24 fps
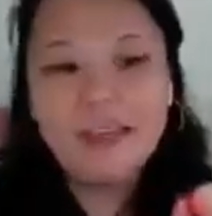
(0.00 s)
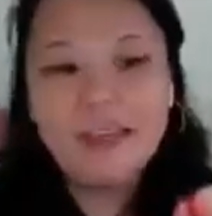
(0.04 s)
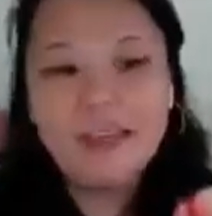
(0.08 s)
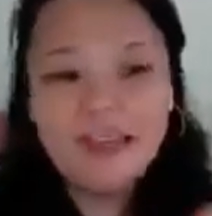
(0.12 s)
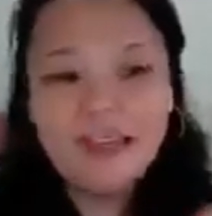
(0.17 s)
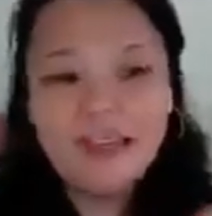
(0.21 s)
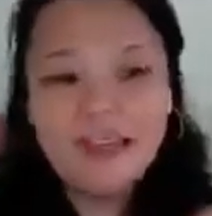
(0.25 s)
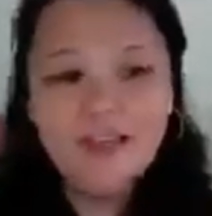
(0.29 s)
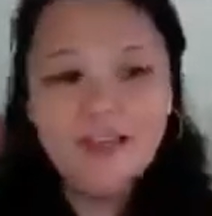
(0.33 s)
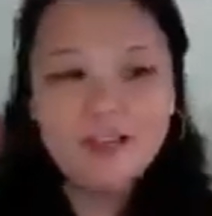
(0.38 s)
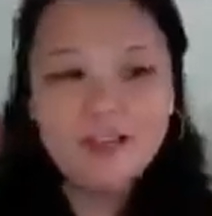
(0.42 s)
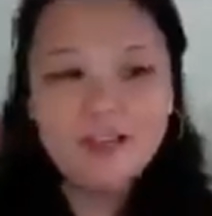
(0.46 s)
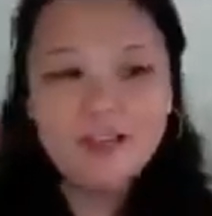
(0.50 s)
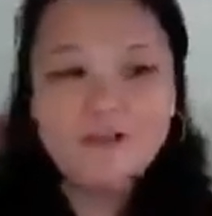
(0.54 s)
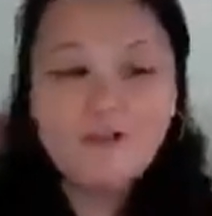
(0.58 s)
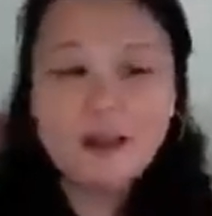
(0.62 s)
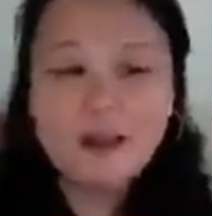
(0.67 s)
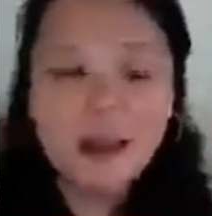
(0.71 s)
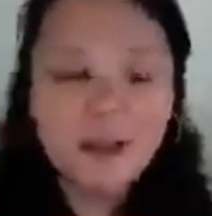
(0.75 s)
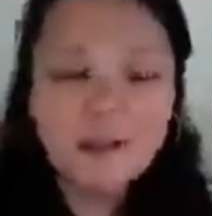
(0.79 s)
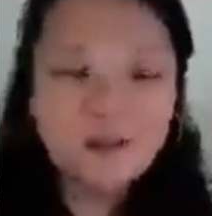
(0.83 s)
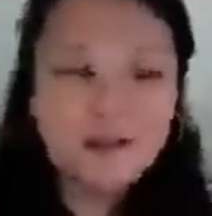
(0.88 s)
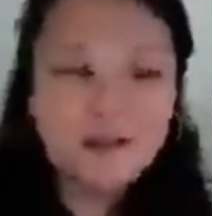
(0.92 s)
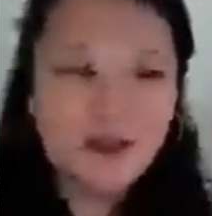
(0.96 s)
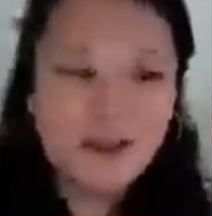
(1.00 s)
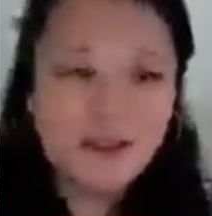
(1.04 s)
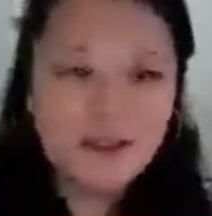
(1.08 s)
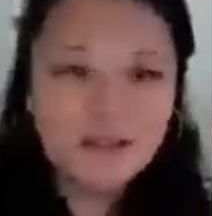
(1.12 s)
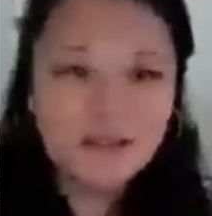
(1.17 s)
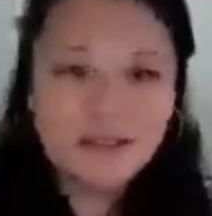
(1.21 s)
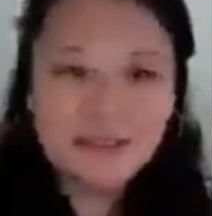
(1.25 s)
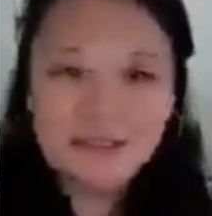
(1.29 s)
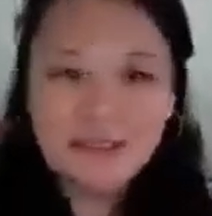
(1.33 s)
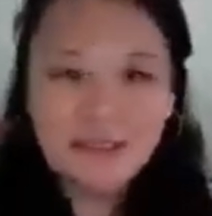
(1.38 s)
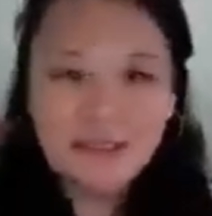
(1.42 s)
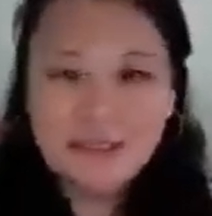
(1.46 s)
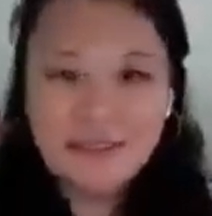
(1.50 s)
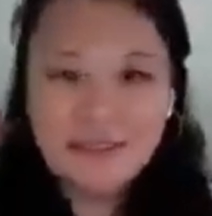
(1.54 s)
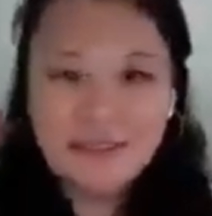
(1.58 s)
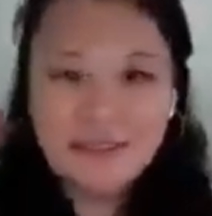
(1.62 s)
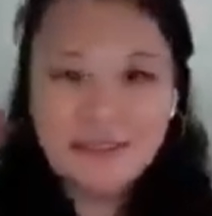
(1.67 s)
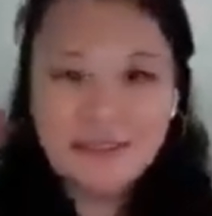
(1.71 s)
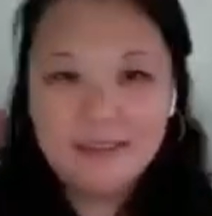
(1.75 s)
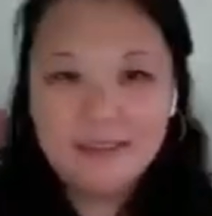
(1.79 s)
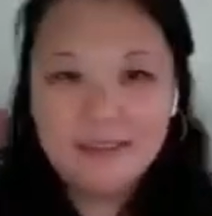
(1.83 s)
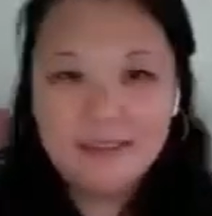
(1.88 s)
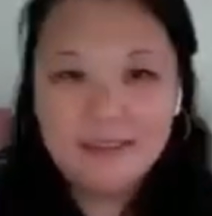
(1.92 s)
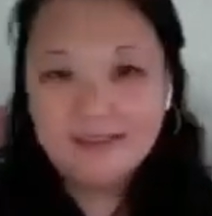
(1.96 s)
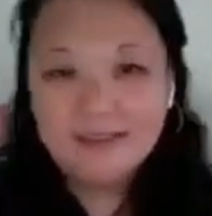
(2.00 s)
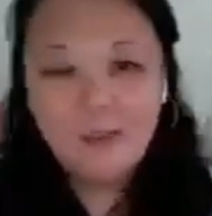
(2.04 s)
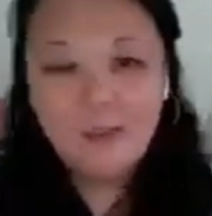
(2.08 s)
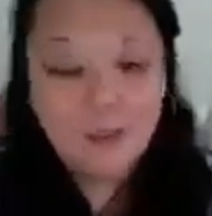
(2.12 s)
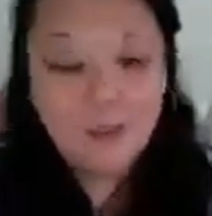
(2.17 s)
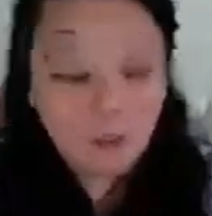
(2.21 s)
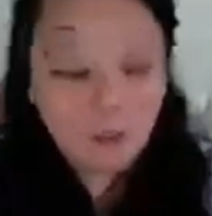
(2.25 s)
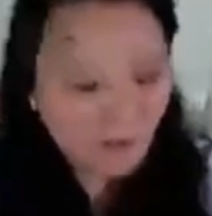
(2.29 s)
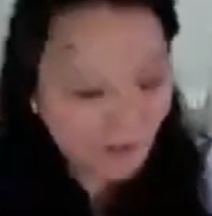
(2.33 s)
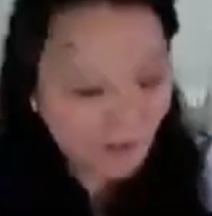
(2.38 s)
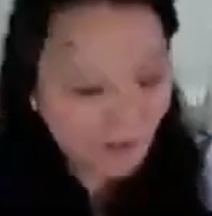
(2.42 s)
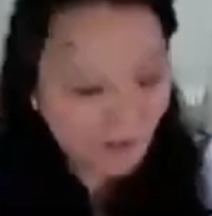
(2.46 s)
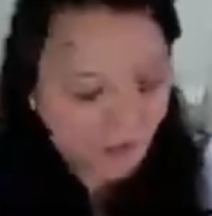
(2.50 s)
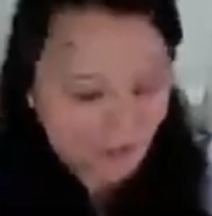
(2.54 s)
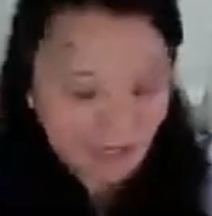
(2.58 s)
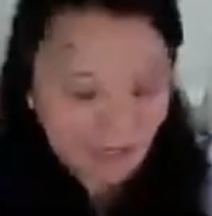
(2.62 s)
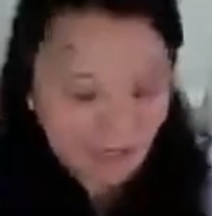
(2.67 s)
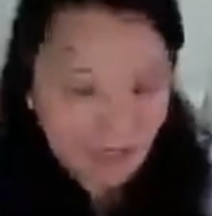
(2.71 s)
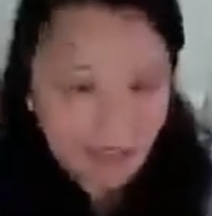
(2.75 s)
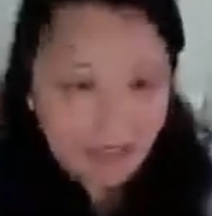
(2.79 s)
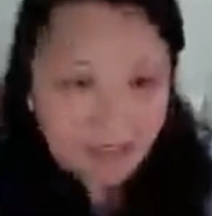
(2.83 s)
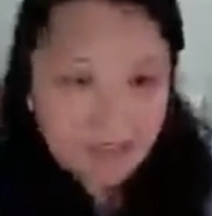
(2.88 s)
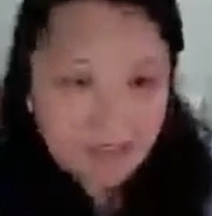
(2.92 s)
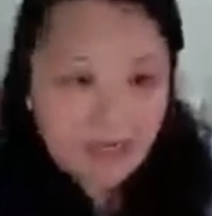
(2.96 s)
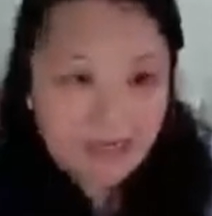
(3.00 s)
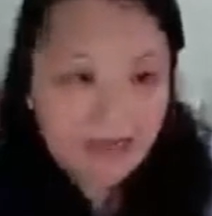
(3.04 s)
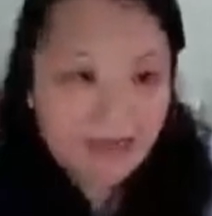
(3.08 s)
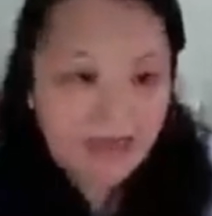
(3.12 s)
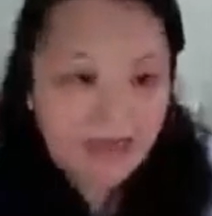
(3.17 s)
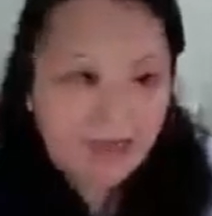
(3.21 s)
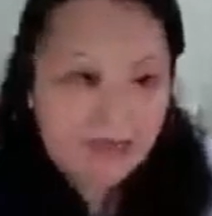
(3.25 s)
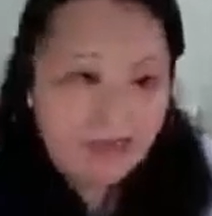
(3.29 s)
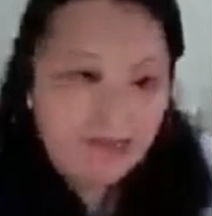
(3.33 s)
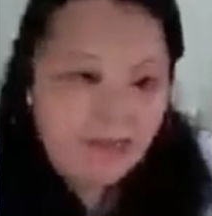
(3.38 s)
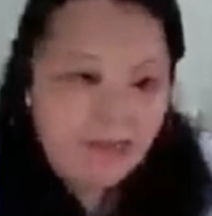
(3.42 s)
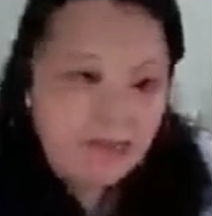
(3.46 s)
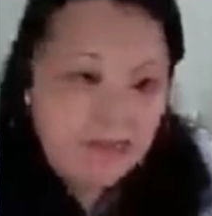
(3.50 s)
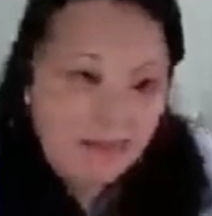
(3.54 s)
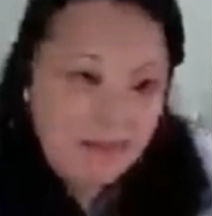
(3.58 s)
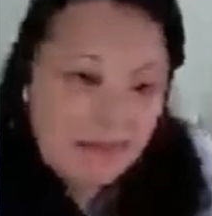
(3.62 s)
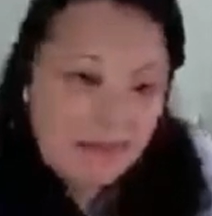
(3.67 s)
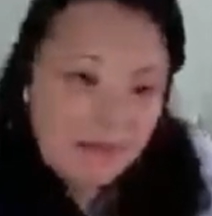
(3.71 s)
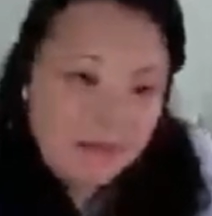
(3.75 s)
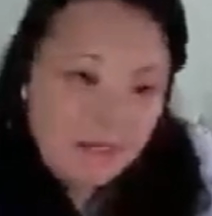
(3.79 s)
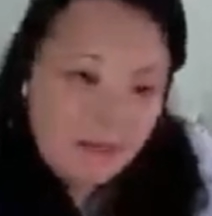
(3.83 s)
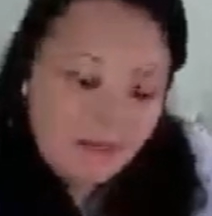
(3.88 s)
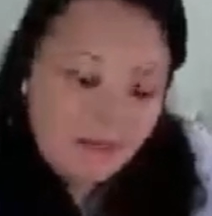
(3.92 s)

A lot of teachers, they like to do grammar exercises, or